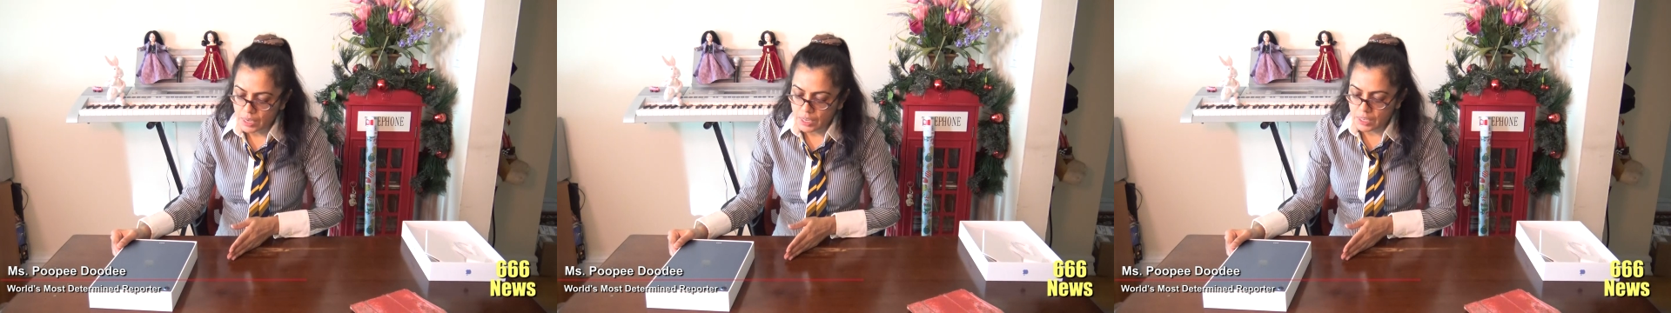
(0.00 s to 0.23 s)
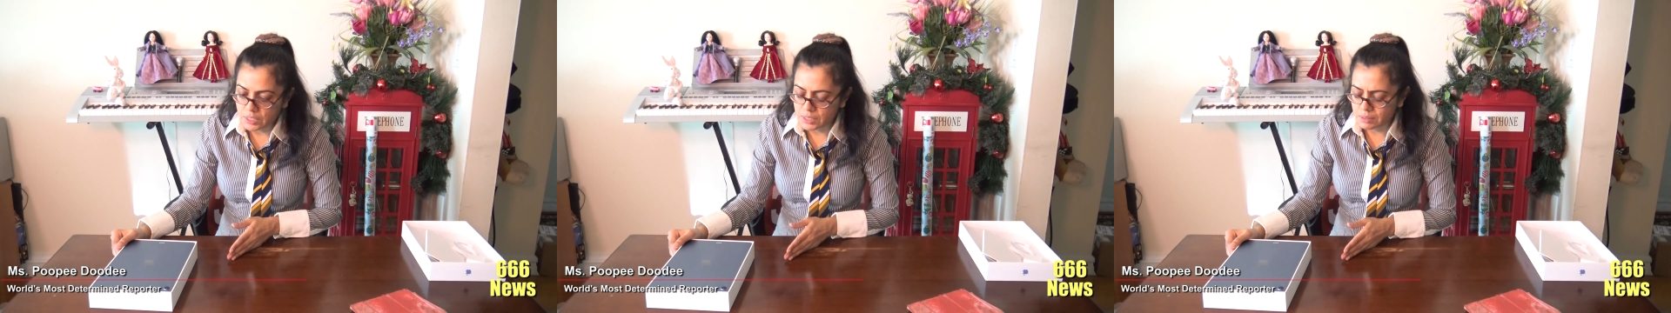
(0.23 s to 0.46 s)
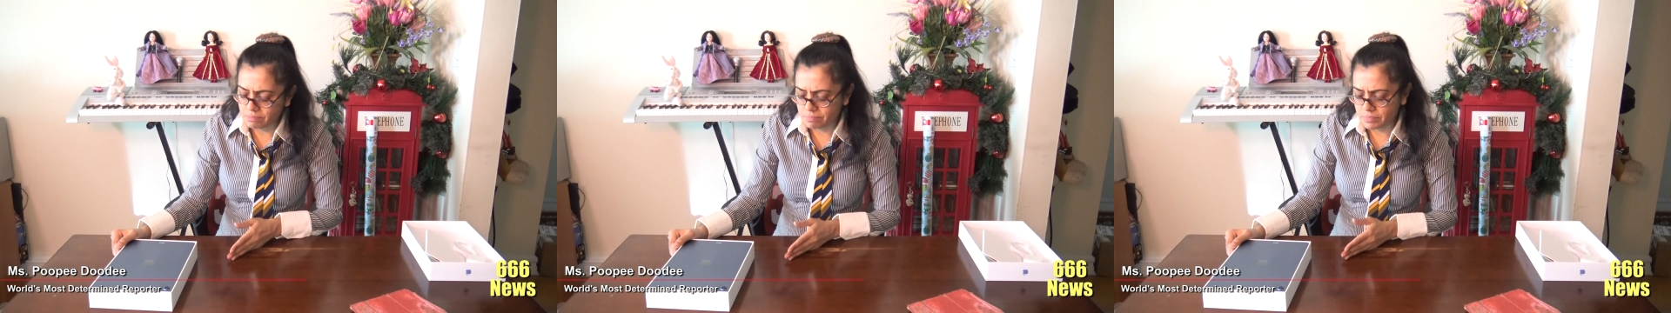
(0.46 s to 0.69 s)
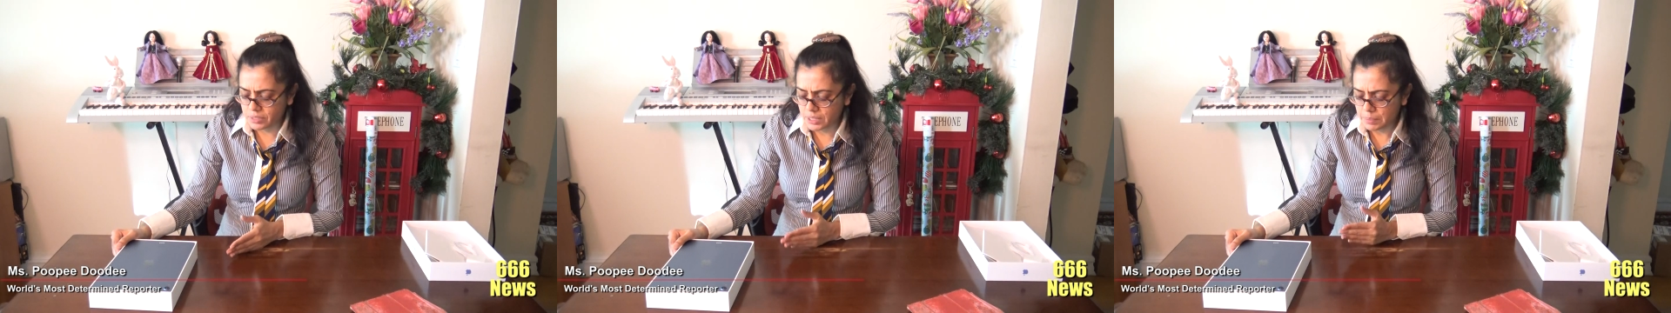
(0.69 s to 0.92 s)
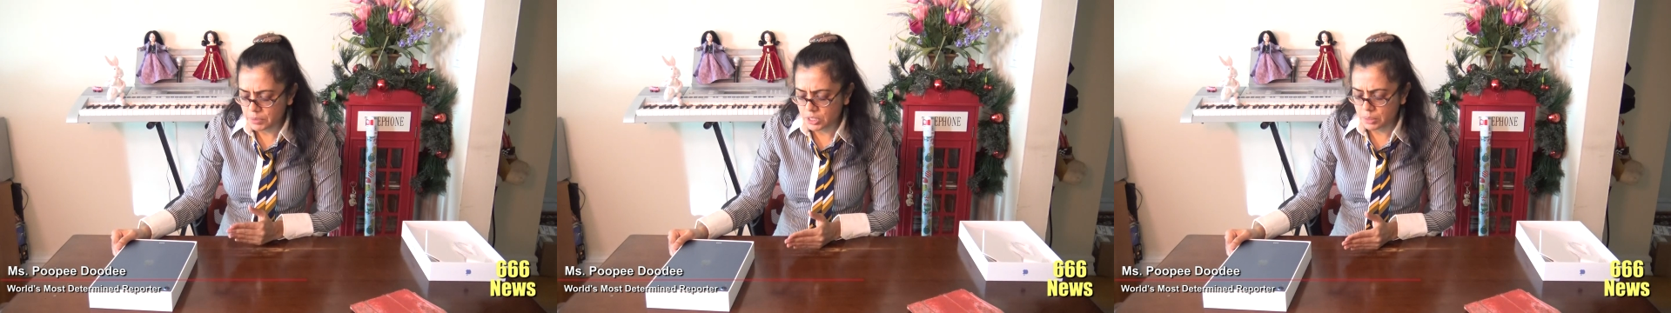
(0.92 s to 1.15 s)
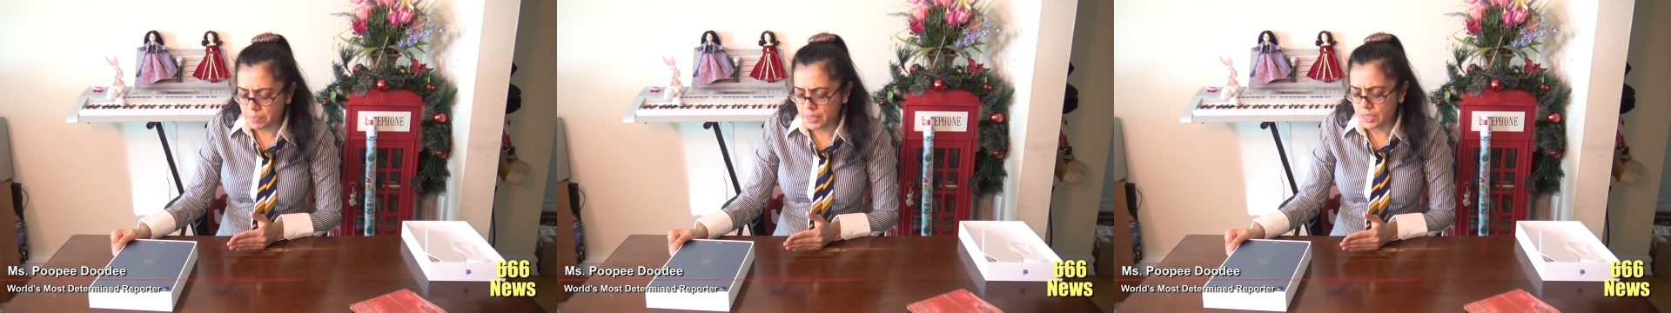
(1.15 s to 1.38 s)
it seems
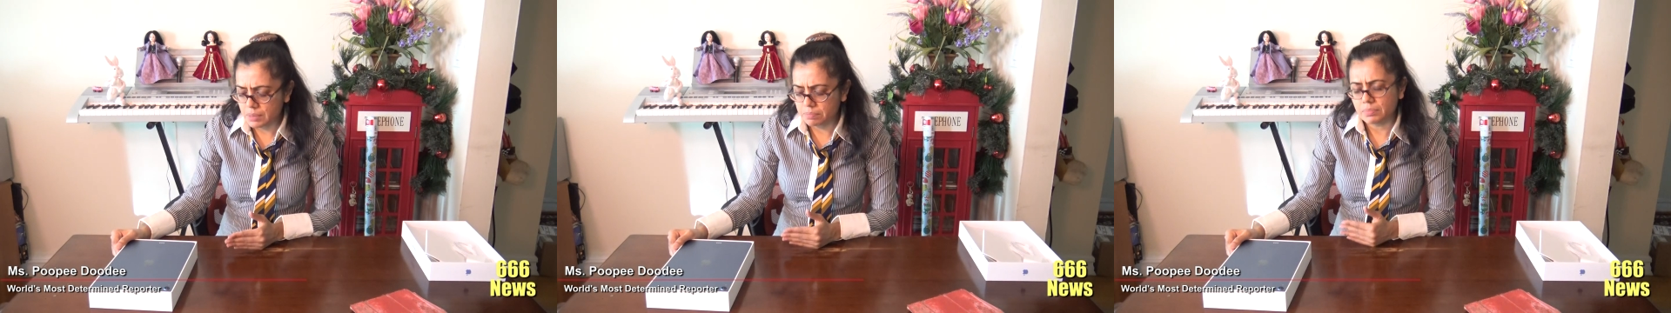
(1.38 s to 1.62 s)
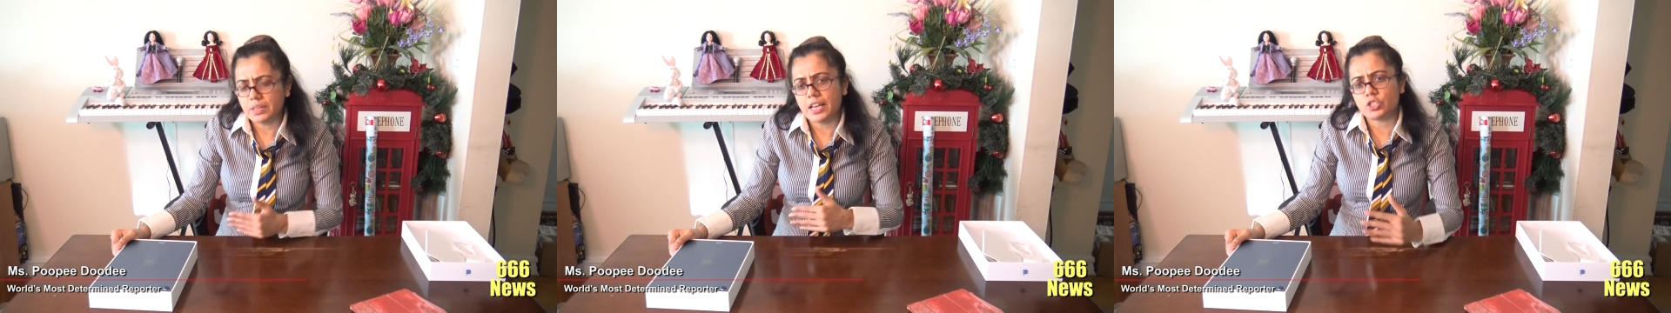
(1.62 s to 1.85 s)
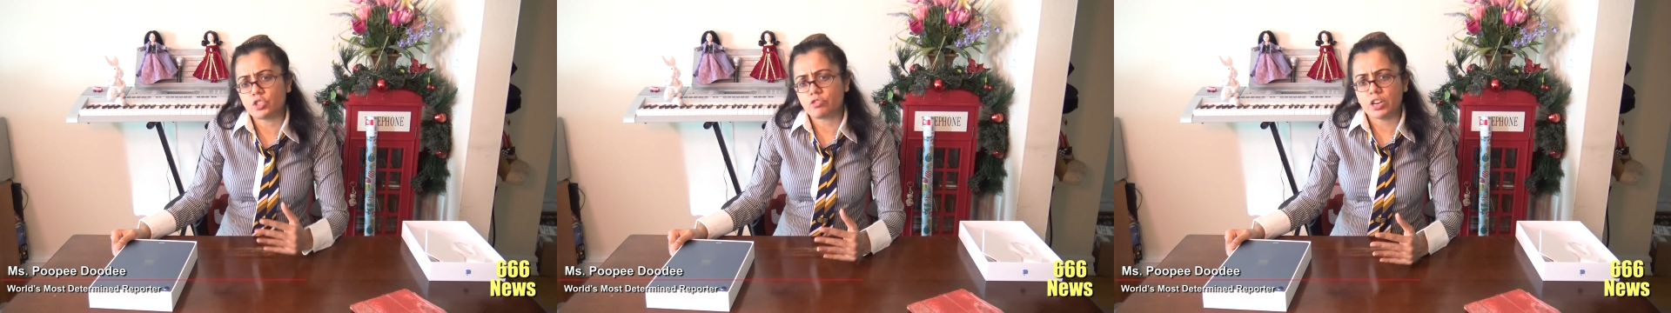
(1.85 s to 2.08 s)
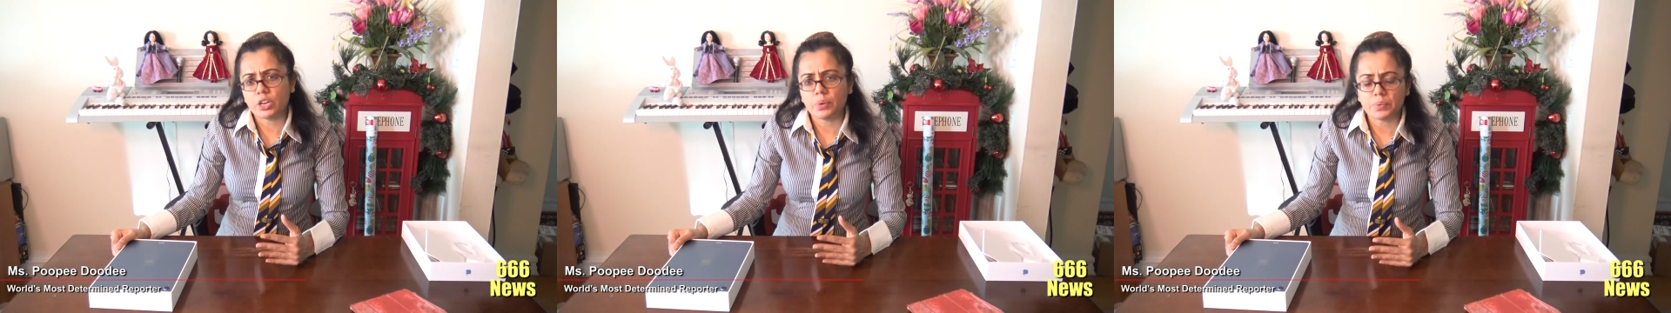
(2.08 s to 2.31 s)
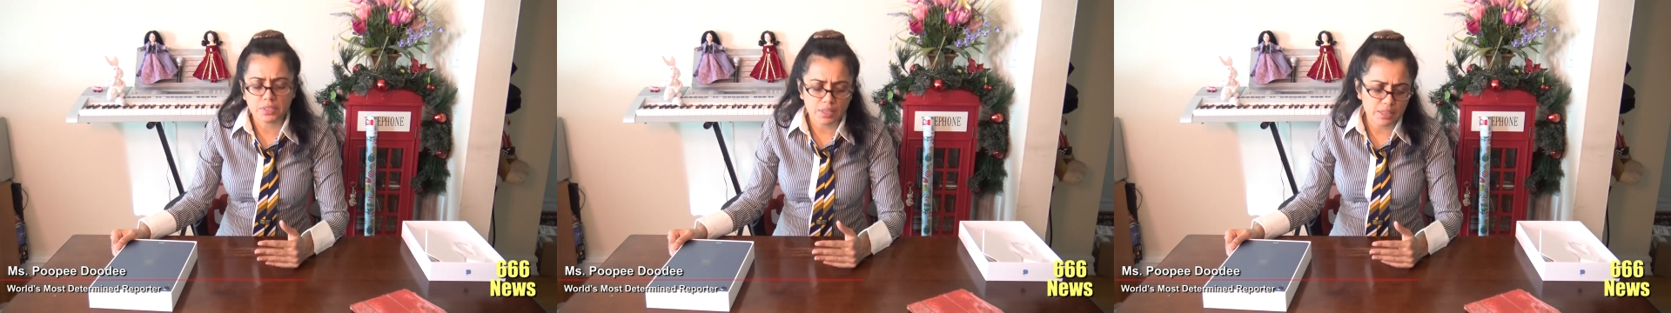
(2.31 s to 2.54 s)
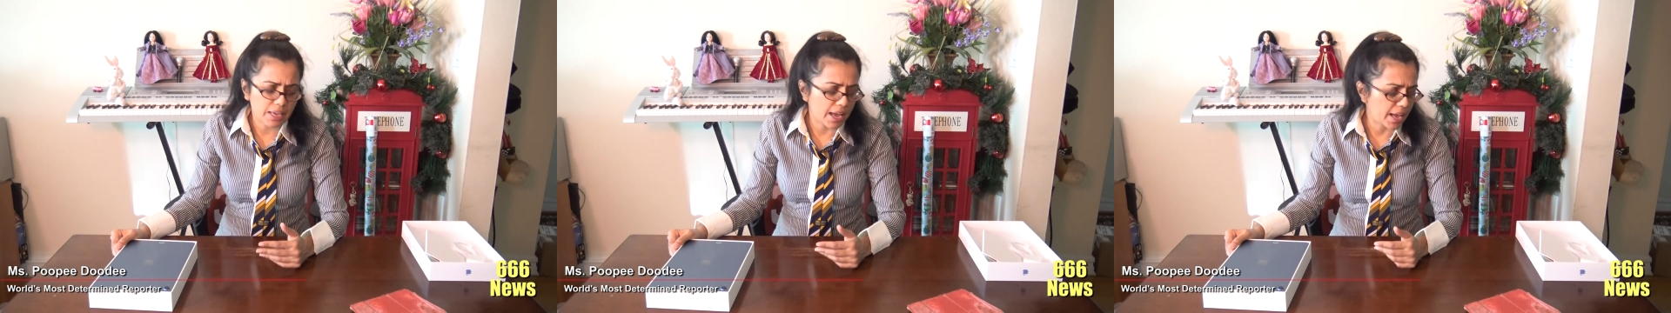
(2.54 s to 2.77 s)
to be less strenuous
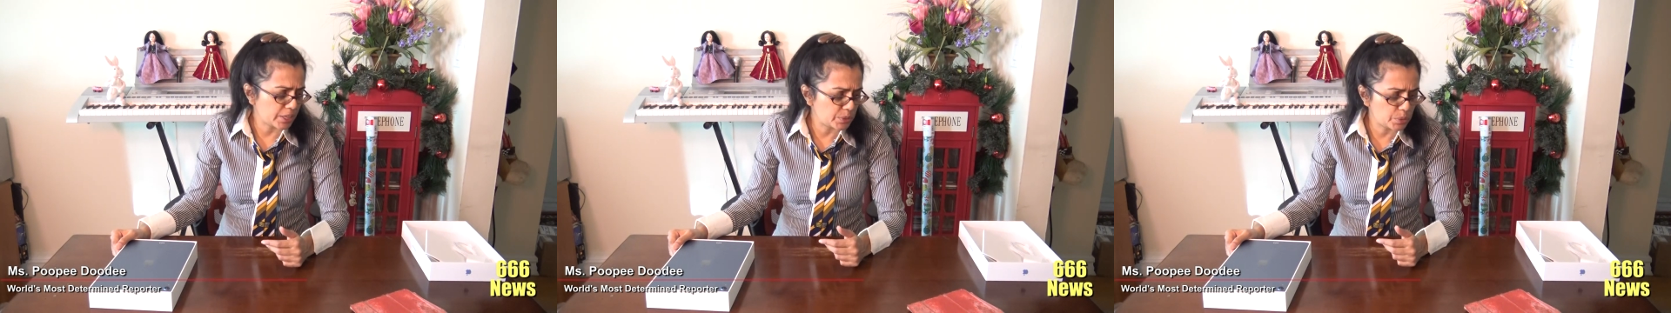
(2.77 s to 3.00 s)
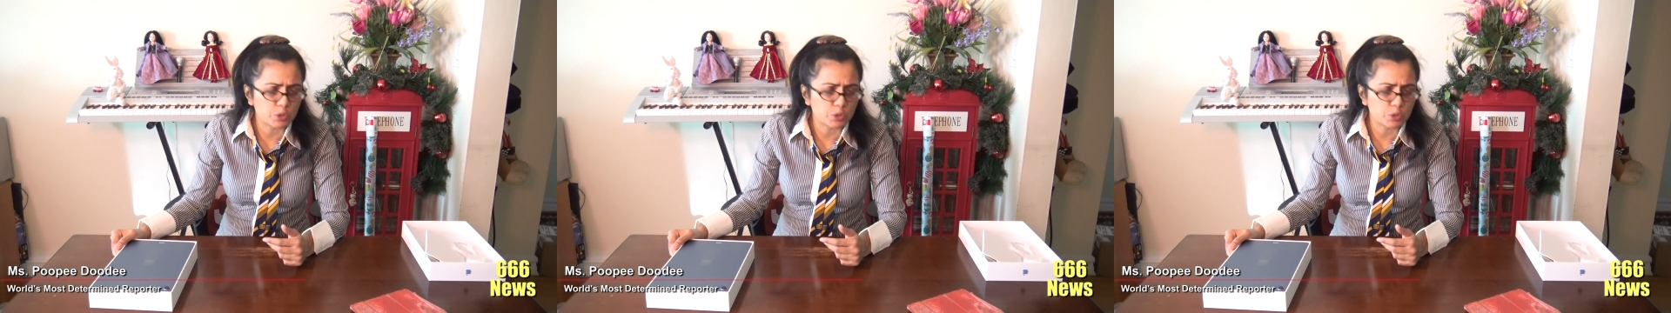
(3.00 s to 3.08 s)
on the eyes,